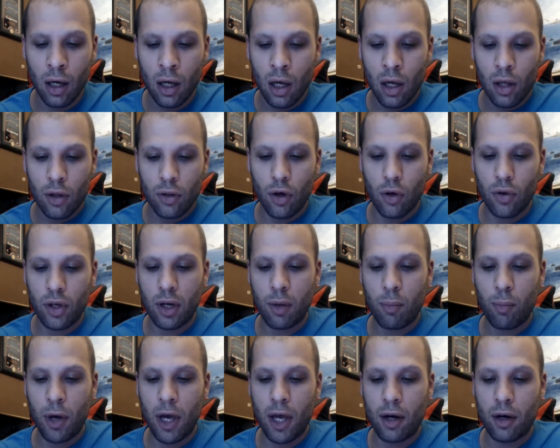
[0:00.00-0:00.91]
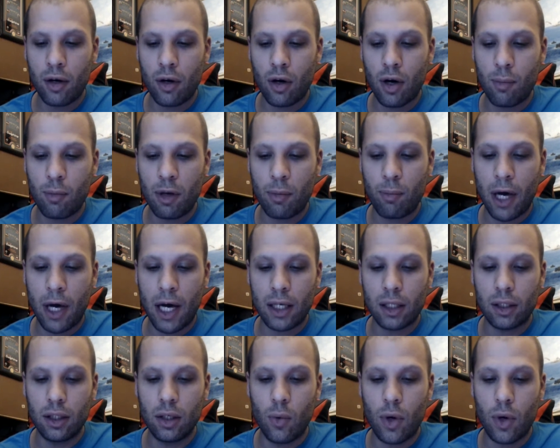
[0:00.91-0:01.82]
Though the competitor in me
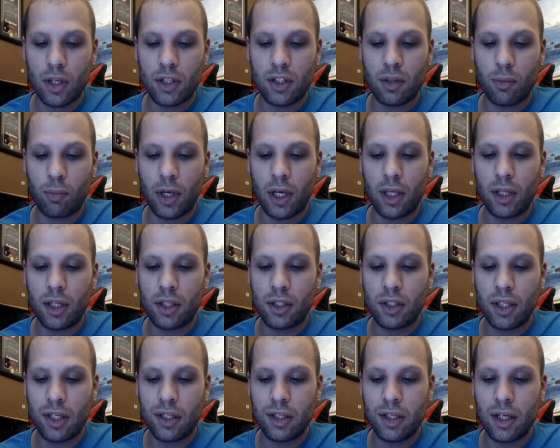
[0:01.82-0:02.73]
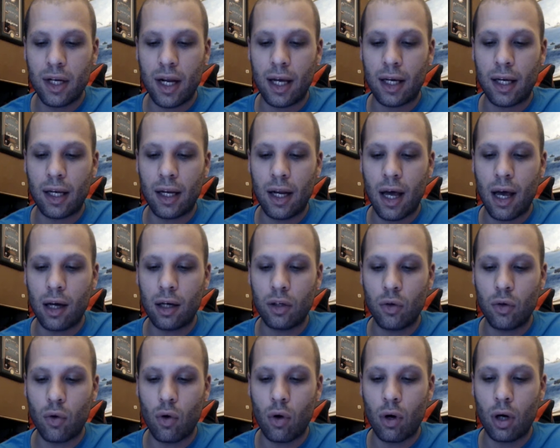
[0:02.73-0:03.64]
badly wants to play this season, I cannot
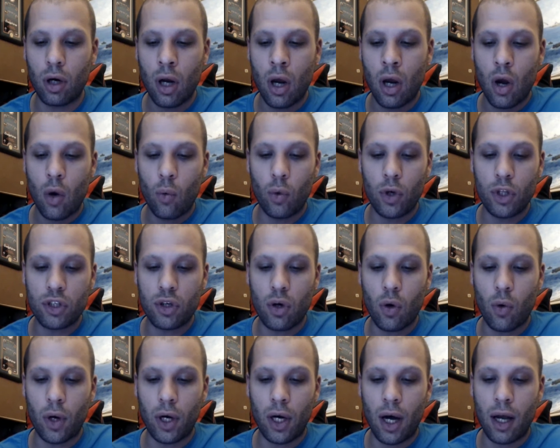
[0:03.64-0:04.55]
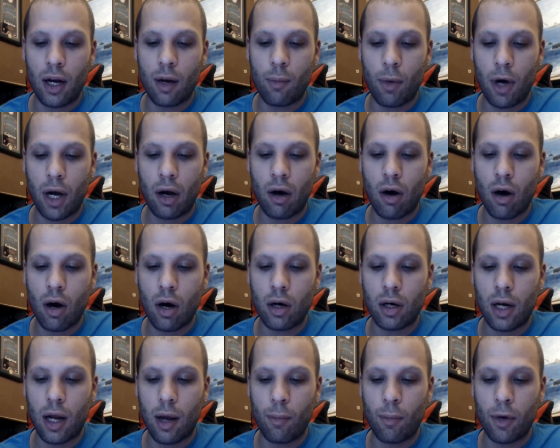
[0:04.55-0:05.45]
ignore what's going on in my heart,
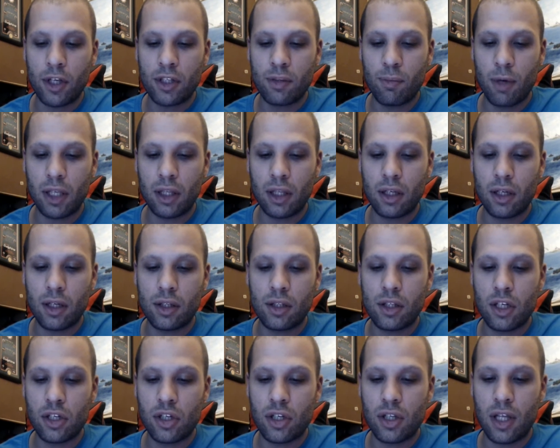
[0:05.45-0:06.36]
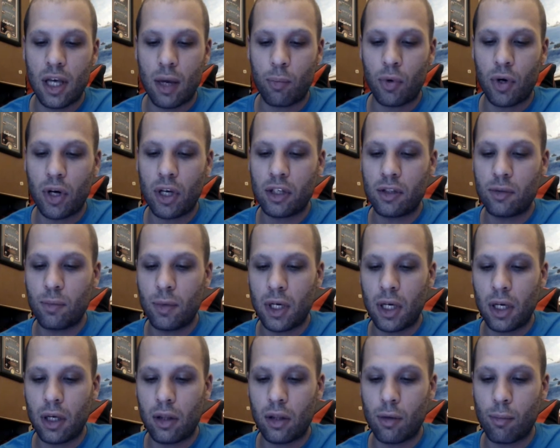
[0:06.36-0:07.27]
and I must make the decision that brings
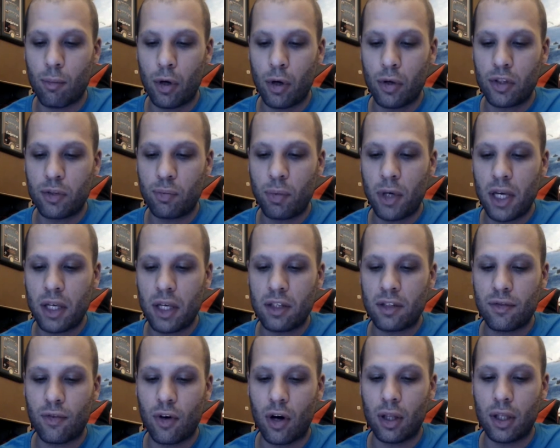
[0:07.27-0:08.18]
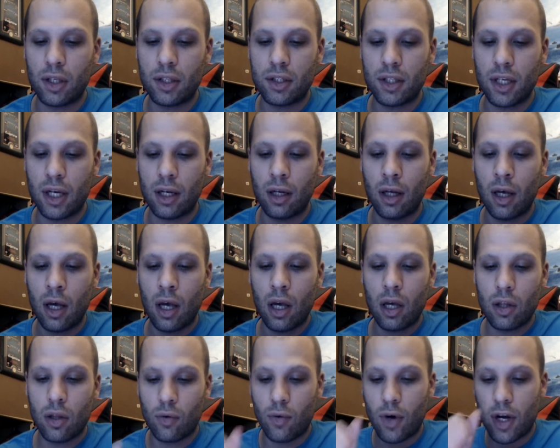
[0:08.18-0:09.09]
me the most peace, Farley said.
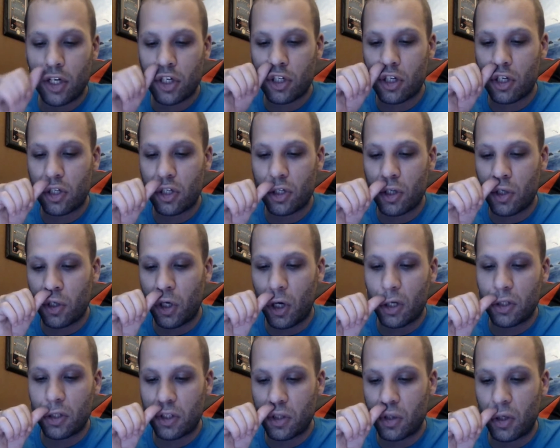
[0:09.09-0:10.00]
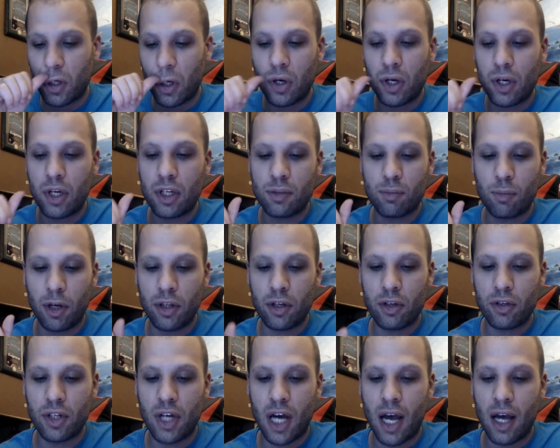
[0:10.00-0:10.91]
The redshirt junior also noted his
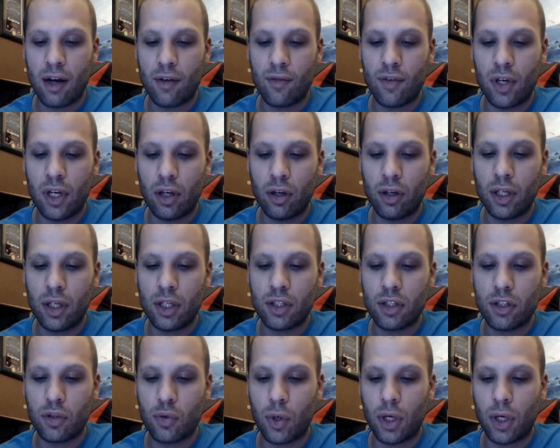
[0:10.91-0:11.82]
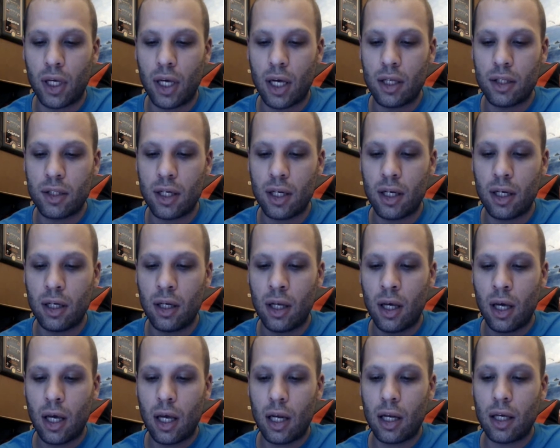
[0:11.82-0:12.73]
mother died of an illness in 2018,
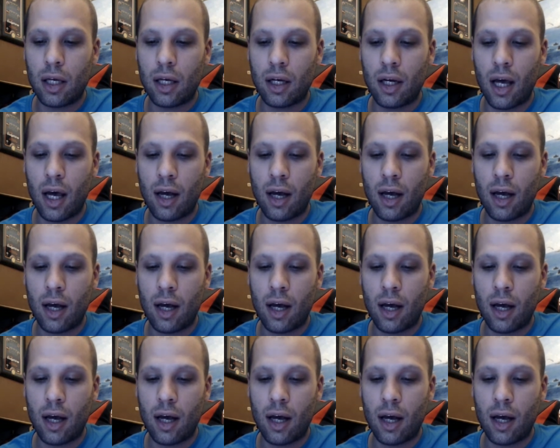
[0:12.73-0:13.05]
and he cannot